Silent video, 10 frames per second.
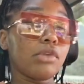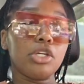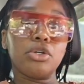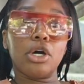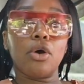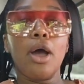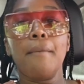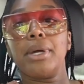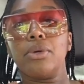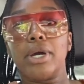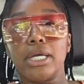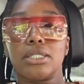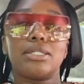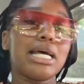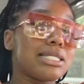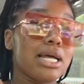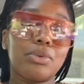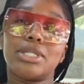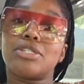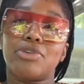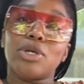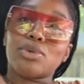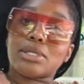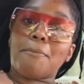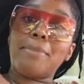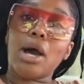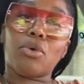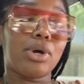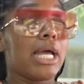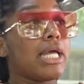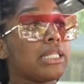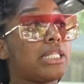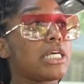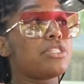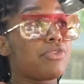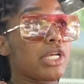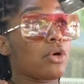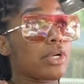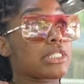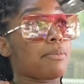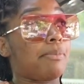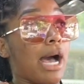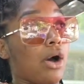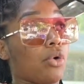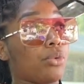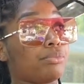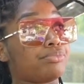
you know. But anyway, that's not what this video is about. This video is about,